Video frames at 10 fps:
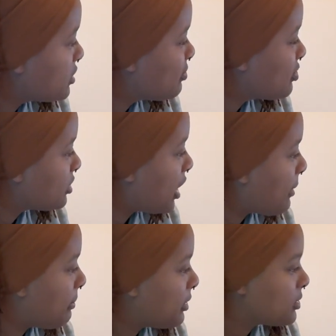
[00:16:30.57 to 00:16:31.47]
pull
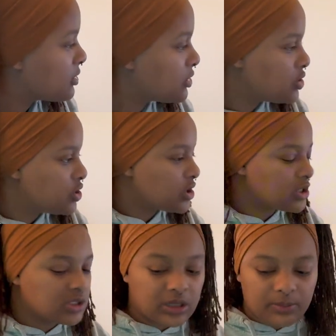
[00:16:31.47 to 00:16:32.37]
up
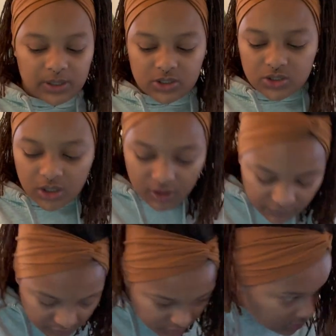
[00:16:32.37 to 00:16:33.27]
just a picture
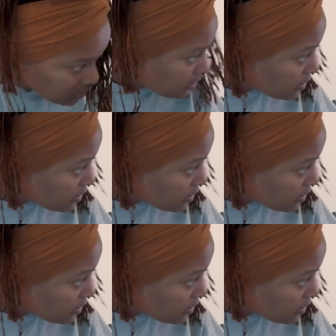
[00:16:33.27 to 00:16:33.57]
of the